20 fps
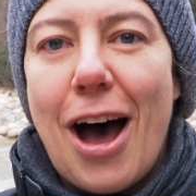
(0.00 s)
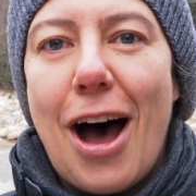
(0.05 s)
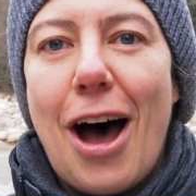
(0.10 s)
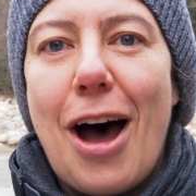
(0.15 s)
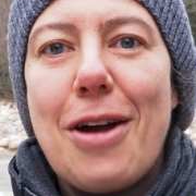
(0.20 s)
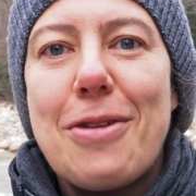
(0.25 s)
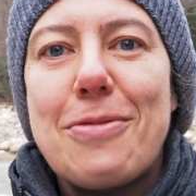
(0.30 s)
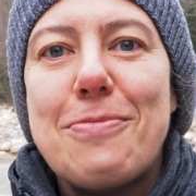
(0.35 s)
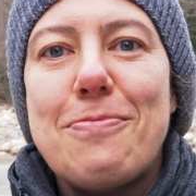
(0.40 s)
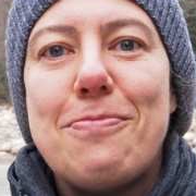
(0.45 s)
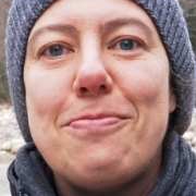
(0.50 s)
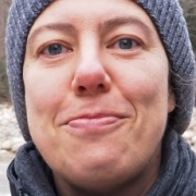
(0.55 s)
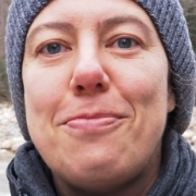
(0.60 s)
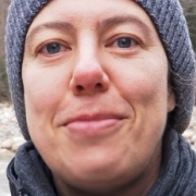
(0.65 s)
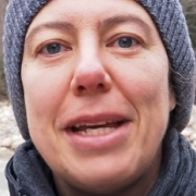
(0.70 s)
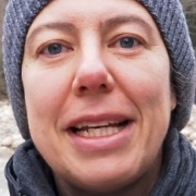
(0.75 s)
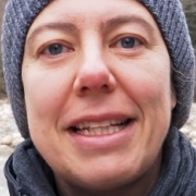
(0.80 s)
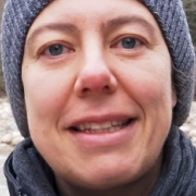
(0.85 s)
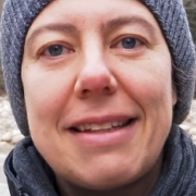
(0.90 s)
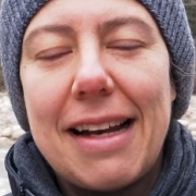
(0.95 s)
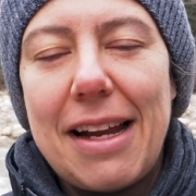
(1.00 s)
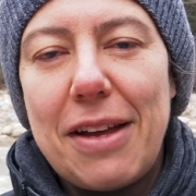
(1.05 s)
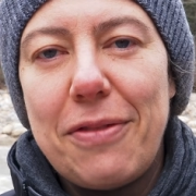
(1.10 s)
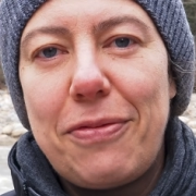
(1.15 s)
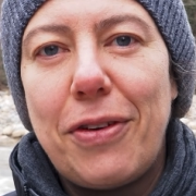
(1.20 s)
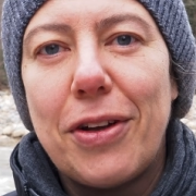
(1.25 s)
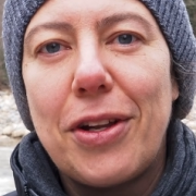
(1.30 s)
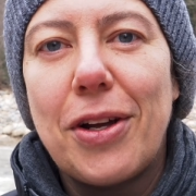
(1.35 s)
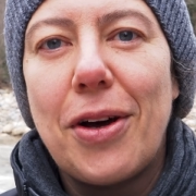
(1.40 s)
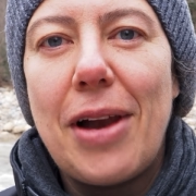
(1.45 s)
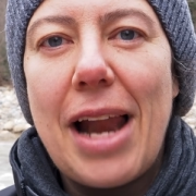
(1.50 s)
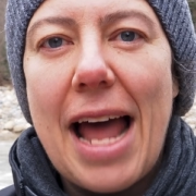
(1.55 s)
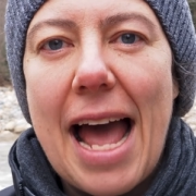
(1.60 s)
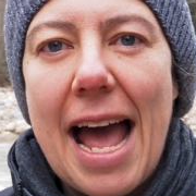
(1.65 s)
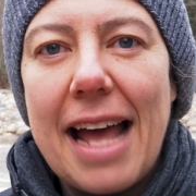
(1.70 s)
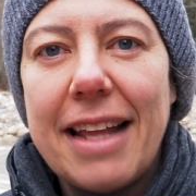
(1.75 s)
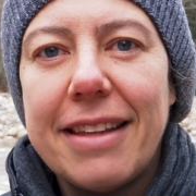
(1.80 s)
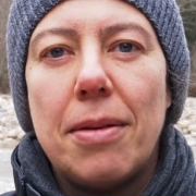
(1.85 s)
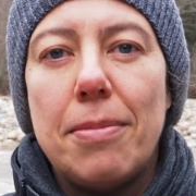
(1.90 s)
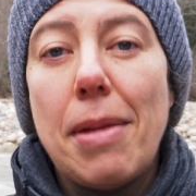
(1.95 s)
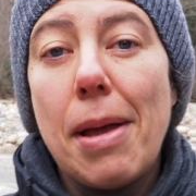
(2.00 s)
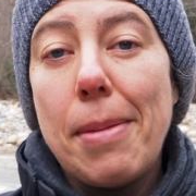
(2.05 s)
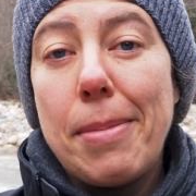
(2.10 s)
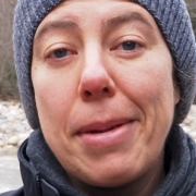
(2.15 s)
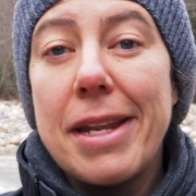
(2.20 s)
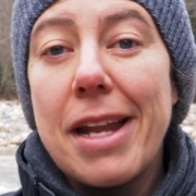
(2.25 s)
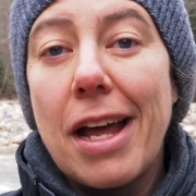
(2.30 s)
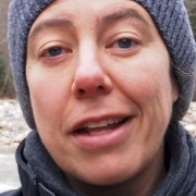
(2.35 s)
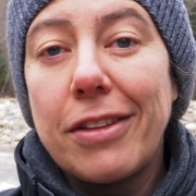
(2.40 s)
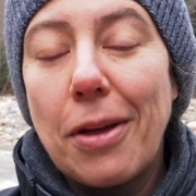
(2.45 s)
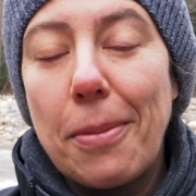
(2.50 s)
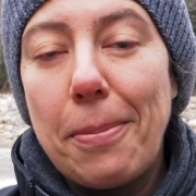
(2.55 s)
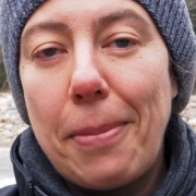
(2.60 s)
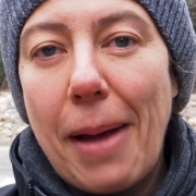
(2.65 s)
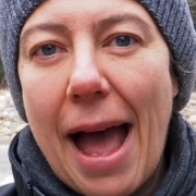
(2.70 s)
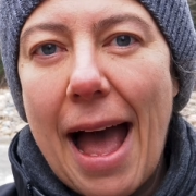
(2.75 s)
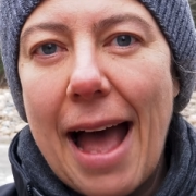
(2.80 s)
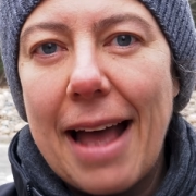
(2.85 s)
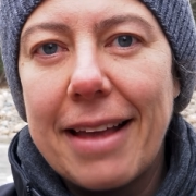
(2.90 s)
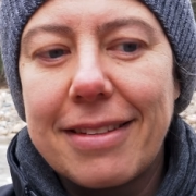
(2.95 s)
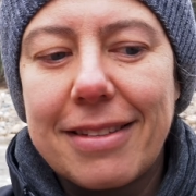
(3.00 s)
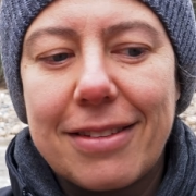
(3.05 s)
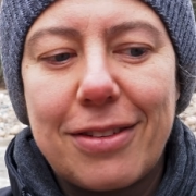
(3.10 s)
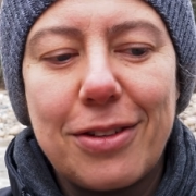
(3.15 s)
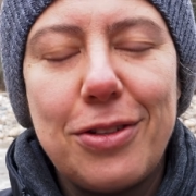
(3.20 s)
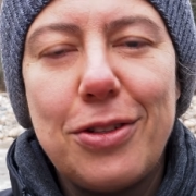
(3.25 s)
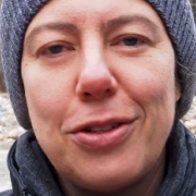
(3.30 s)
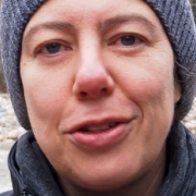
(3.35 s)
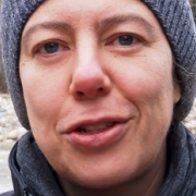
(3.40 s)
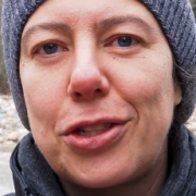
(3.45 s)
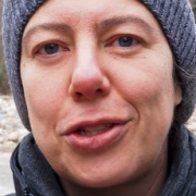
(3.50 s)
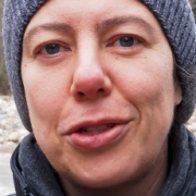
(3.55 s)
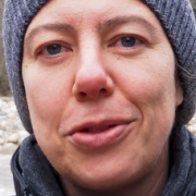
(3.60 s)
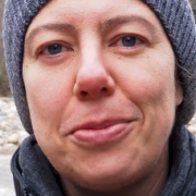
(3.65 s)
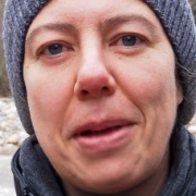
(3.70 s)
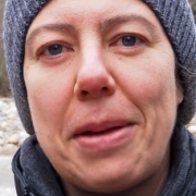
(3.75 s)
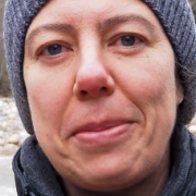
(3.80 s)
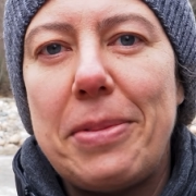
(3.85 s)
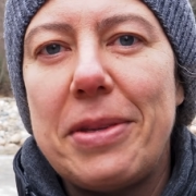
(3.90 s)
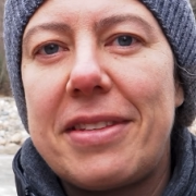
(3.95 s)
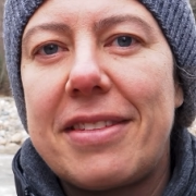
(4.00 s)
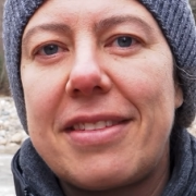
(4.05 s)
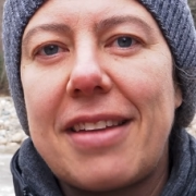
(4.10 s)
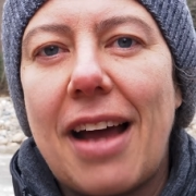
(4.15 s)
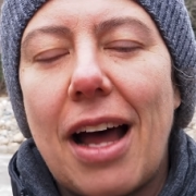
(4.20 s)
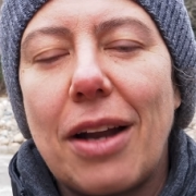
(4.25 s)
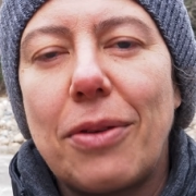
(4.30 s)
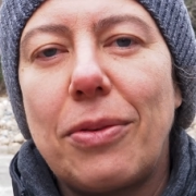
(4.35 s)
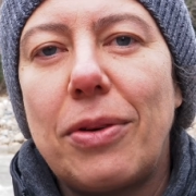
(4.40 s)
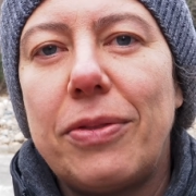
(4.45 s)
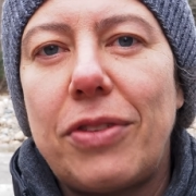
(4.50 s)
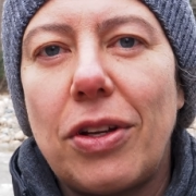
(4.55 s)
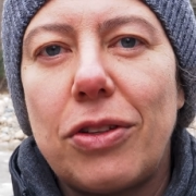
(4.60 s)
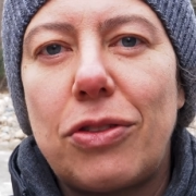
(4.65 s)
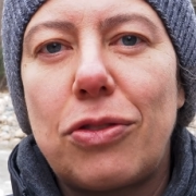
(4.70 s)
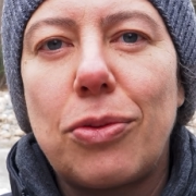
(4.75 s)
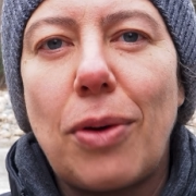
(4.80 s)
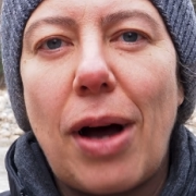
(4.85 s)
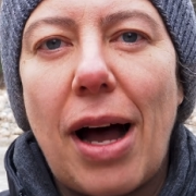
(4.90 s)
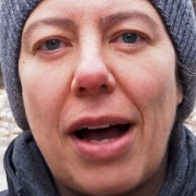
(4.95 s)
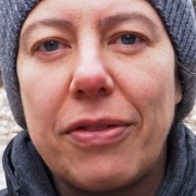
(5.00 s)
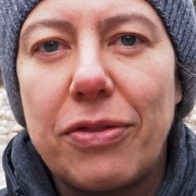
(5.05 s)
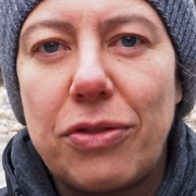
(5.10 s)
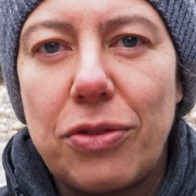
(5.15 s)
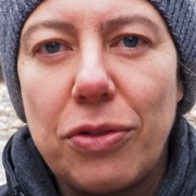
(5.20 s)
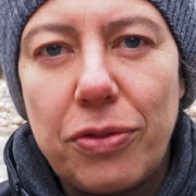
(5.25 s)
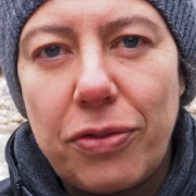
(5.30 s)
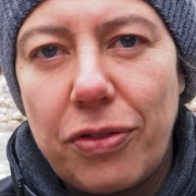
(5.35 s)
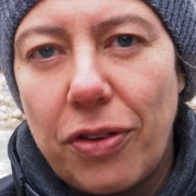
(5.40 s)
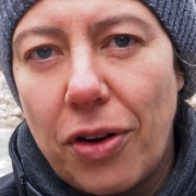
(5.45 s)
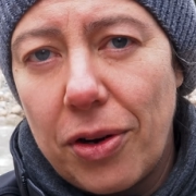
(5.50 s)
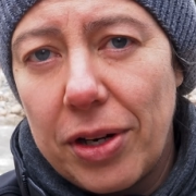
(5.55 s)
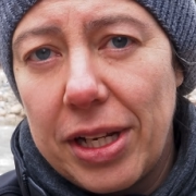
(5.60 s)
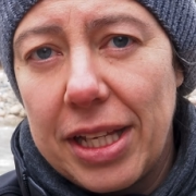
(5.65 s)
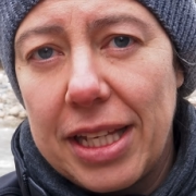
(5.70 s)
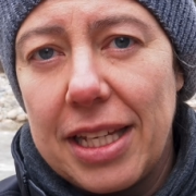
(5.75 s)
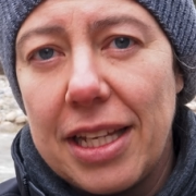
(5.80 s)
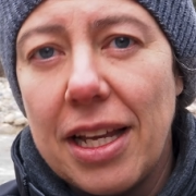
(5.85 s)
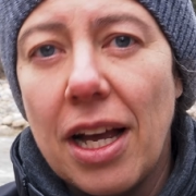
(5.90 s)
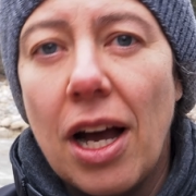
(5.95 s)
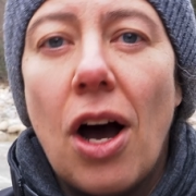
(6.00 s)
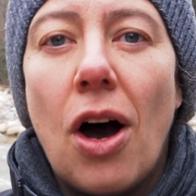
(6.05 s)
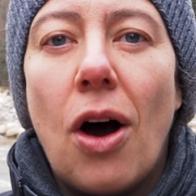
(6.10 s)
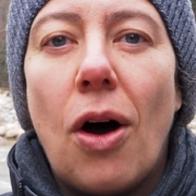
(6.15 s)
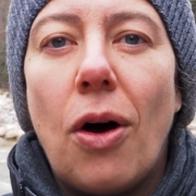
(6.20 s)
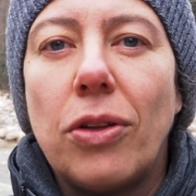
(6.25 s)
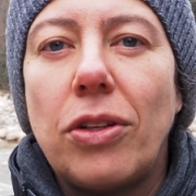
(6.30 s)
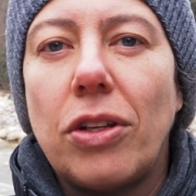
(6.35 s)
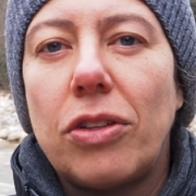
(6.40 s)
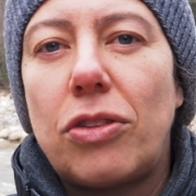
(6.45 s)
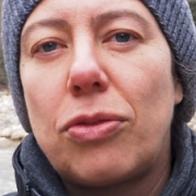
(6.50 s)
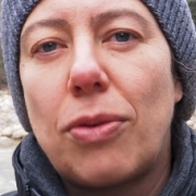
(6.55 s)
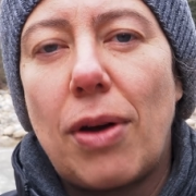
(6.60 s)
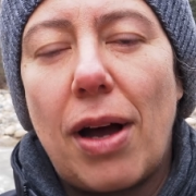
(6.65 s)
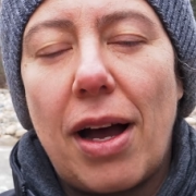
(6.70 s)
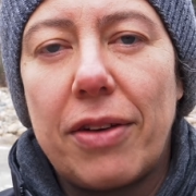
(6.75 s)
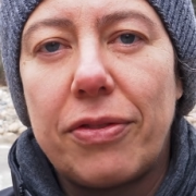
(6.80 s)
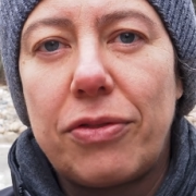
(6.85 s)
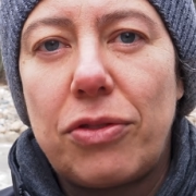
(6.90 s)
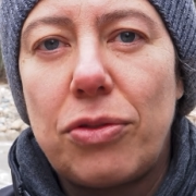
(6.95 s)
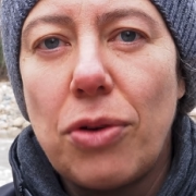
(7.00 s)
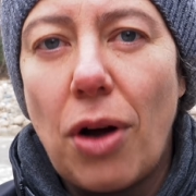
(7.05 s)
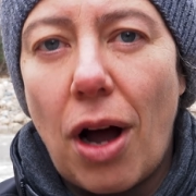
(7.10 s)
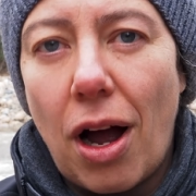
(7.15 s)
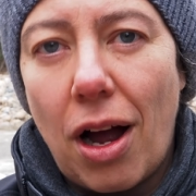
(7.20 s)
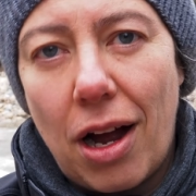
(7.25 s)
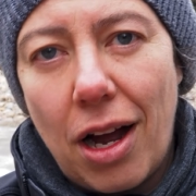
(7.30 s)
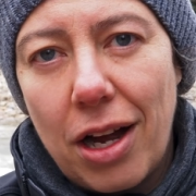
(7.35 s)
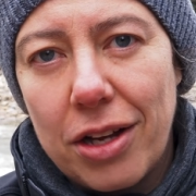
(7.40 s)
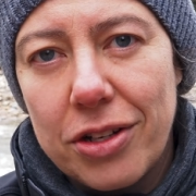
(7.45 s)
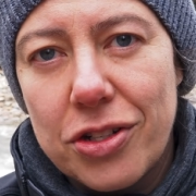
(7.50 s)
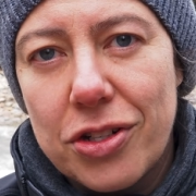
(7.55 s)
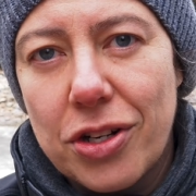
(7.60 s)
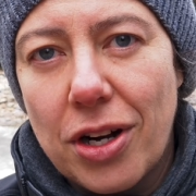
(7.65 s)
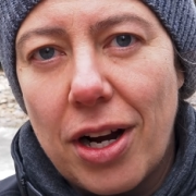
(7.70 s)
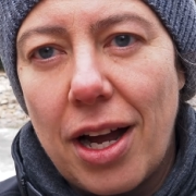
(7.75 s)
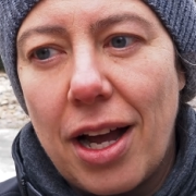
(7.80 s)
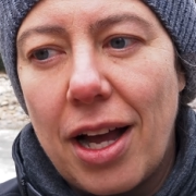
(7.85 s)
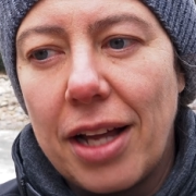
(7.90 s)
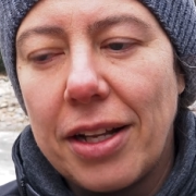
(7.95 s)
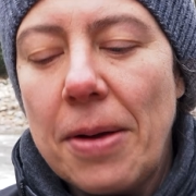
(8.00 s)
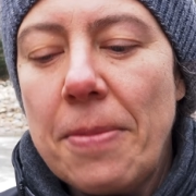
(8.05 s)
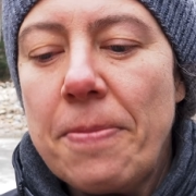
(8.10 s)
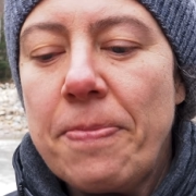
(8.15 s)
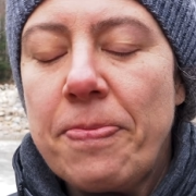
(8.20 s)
a big telephoto lens, maybe not the best. You should maybe start with the 12-40 or the 12-100